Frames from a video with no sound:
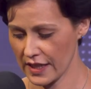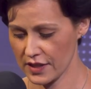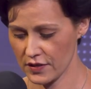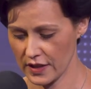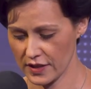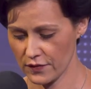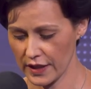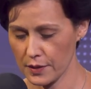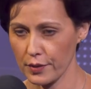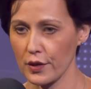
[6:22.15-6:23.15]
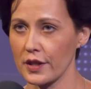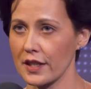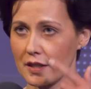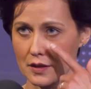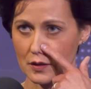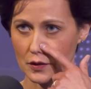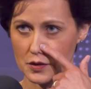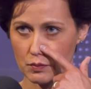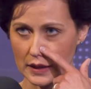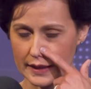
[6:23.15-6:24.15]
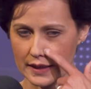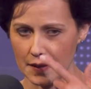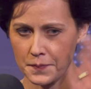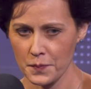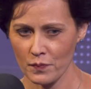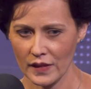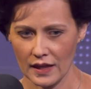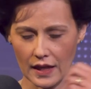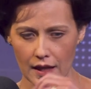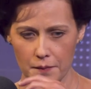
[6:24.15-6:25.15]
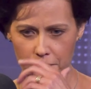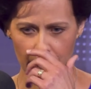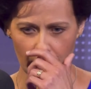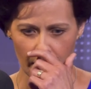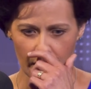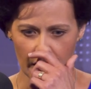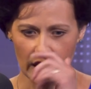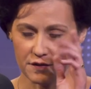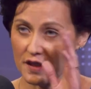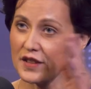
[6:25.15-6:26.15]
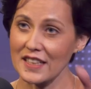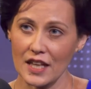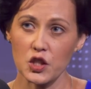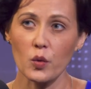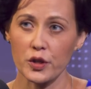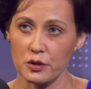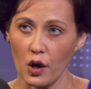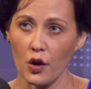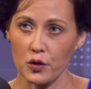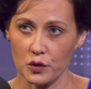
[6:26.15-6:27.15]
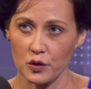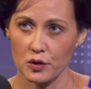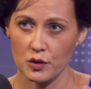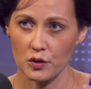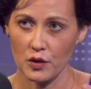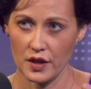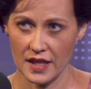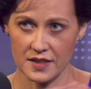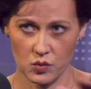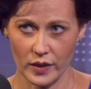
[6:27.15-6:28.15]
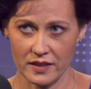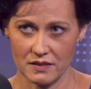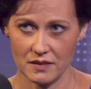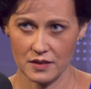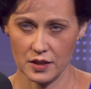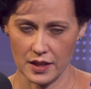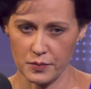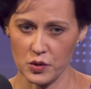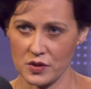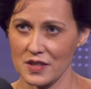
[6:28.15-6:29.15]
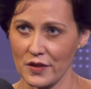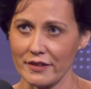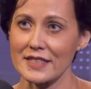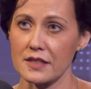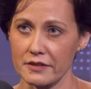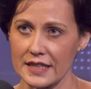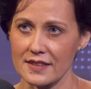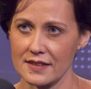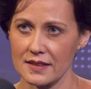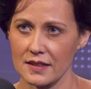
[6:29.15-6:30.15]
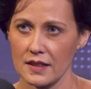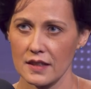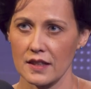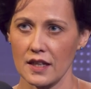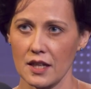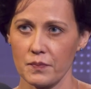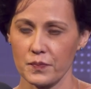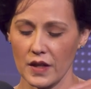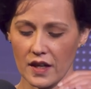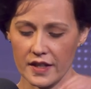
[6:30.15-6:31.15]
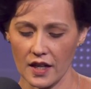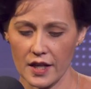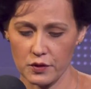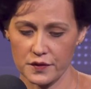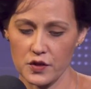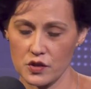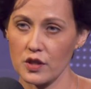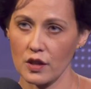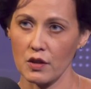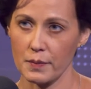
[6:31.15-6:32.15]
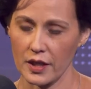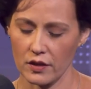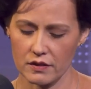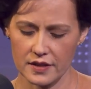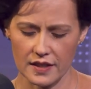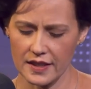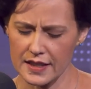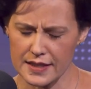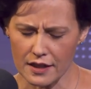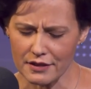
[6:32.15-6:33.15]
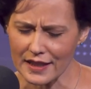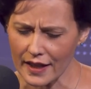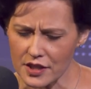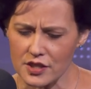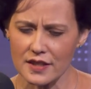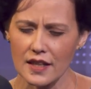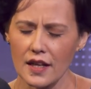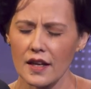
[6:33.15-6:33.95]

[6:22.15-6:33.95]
had his finger broken, nose bloodied. If they get you on your own, that's when the abuse is very serious. I refused to go on my own. The interrogation,